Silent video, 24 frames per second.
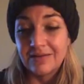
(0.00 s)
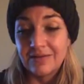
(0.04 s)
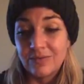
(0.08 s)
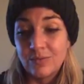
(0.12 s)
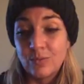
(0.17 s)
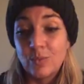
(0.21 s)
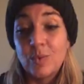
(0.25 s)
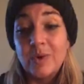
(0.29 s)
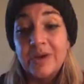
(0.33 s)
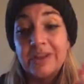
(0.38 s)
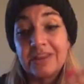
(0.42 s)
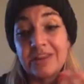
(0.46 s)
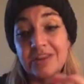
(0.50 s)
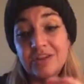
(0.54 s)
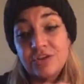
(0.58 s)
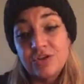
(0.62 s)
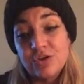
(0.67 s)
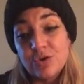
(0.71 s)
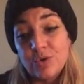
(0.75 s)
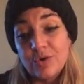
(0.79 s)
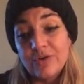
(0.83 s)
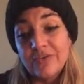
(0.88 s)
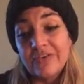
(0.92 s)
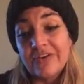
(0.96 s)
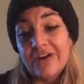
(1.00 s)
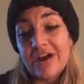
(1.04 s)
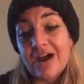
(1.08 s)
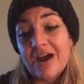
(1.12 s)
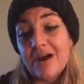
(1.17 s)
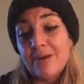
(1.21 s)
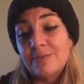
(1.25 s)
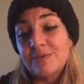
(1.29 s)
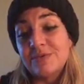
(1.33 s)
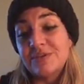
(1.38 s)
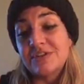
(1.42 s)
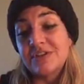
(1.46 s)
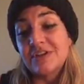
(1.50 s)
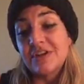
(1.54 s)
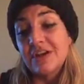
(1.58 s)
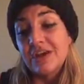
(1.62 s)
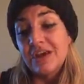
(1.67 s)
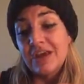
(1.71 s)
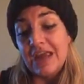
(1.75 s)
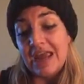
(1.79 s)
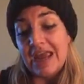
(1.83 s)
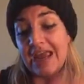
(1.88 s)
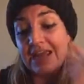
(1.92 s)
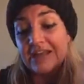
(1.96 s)
With the Two of Cups
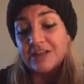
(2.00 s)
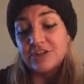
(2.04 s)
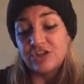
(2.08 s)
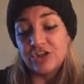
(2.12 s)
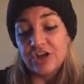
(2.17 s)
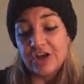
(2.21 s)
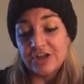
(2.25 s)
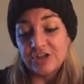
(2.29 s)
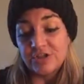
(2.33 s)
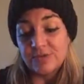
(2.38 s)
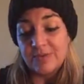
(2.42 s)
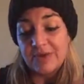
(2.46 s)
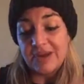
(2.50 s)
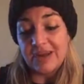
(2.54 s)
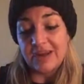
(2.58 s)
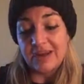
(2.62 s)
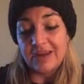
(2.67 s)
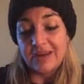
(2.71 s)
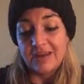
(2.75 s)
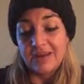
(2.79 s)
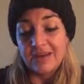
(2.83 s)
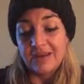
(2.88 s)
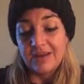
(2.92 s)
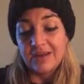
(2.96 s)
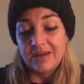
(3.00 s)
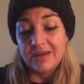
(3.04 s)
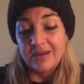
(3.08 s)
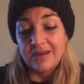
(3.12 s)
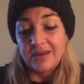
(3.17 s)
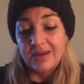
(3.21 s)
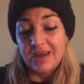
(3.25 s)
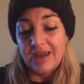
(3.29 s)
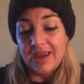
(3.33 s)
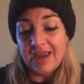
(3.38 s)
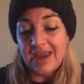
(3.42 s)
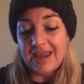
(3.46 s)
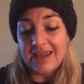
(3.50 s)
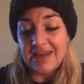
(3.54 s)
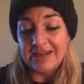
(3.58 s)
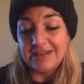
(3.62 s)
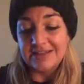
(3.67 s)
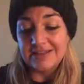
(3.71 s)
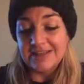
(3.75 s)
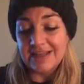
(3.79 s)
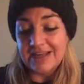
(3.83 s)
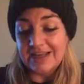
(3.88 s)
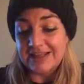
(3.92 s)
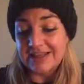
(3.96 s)
and Judgment. And it's
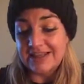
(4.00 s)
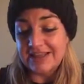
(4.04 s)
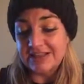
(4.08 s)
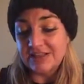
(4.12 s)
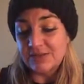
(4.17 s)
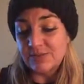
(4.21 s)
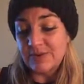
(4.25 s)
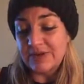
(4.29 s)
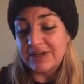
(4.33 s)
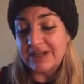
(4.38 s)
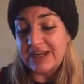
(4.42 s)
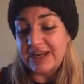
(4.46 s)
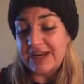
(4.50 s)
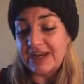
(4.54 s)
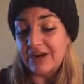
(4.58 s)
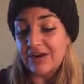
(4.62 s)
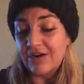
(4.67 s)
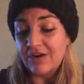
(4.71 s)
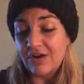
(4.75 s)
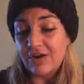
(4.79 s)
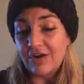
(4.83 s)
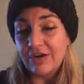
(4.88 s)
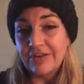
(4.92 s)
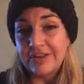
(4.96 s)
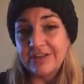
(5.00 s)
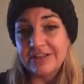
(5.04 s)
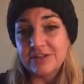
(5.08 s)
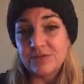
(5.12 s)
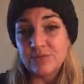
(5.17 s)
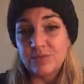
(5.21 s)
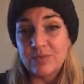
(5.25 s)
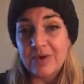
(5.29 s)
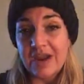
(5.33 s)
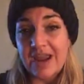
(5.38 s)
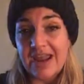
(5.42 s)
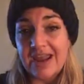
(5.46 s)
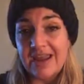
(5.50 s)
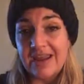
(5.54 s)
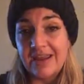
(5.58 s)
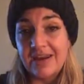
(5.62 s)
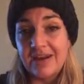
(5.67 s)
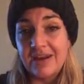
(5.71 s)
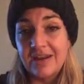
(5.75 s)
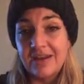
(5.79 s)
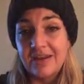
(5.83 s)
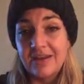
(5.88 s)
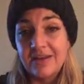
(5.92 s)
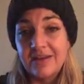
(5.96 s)
like this one here, all this
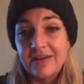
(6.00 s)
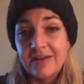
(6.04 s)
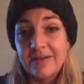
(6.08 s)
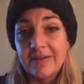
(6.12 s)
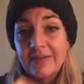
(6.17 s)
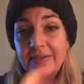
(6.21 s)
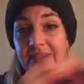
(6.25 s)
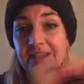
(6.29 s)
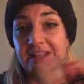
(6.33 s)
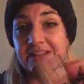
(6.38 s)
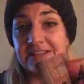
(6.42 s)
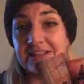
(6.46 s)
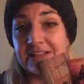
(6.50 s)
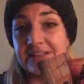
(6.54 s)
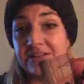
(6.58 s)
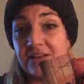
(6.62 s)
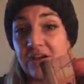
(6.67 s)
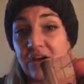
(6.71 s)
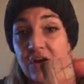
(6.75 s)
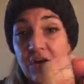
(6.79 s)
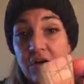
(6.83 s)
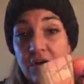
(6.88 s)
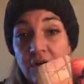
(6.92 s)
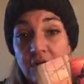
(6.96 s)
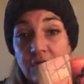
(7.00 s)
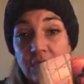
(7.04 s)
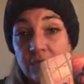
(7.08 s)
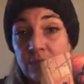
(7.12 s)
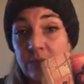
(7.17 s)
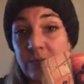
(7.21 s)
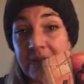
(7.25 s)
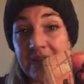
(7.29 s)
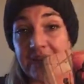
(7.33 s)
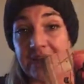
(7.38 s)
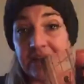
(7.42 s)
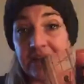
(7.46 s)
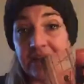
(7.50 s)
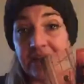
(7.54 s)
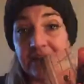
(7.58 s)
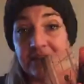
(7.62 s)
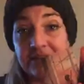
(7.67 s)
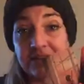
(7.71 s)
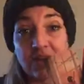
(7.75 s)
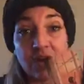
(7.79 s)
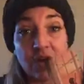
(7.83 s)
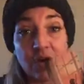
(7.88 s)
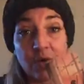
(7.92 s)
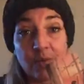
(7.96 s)
red. This is all waiting. It's
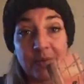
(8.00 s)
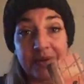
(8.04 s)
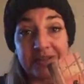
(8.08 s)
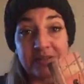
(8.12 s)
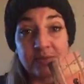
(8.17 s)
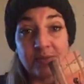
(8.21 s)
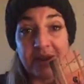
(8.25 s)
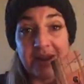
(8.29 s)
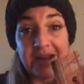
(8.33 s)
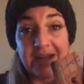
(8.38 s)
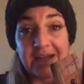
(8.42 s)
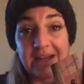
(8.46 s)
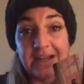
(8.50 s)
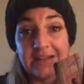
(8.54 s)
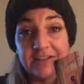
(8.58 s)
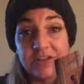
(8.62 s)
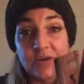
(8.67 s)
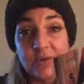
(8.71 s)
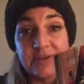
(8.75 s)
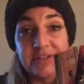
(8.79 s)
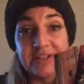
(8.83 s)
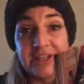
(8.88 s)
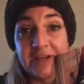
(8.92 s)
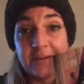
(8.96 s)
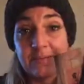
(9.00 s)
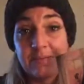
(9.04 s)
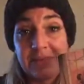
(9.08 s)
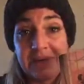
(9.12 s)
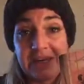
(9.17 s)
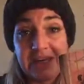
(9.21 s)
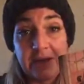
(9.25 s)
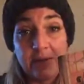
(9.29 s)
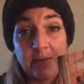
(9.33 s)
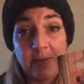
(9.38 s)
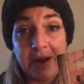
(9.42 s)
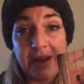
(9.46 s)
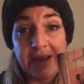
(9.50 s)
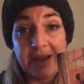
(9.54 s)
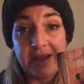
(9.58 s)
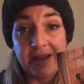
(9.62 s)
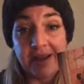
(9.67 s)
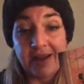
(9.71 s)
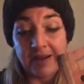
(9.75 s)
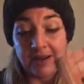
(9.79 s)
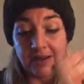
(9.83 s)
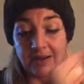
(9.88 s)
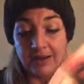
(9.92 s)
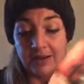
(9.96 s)
always waiting. It's always going to be
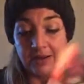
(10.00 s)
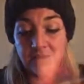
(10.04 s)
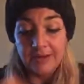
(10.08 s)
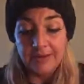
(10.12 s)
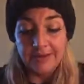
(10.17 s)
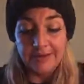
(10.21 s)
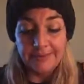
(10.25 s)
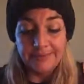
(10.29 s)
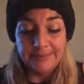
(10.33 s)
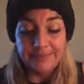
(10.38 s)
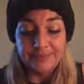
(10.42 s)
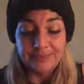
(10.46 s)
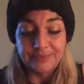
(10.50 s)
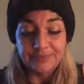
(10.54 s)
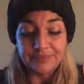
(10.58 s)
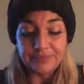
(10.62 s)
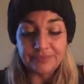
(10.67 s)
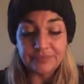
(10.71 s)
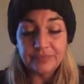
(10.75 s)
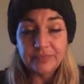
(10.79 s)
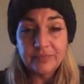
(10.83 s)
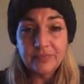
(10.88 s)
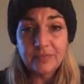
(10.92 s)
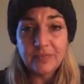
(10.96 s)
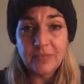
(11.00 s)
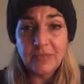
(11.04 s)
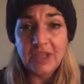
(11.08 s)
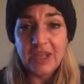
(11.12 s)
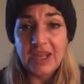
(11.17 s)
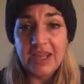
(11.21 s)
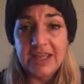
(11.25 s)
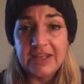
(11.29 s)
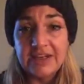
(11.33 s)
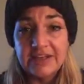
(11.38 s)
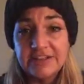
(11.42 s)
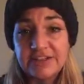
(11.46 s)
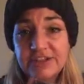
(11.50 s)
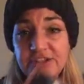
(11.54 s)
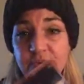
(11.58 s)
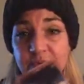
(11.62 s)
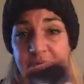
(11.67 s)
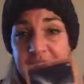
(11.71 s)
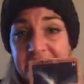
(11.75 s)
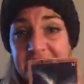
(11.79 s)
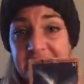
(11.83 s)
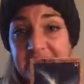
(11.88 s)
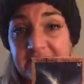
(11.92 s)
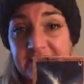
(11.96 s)
waiting. And it's
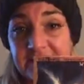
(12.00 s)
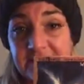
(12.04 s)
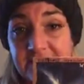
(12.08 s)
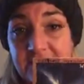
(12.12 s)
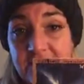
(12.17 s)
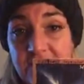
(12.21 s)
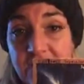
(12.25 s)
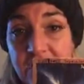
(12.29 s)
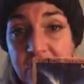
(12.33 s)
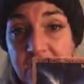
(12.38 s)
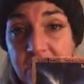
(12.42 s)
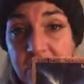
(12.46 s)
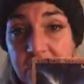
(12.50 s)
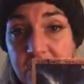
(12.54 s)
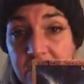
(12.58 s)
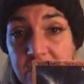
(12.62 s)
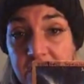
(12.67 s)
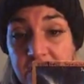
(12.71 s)
doing this to her.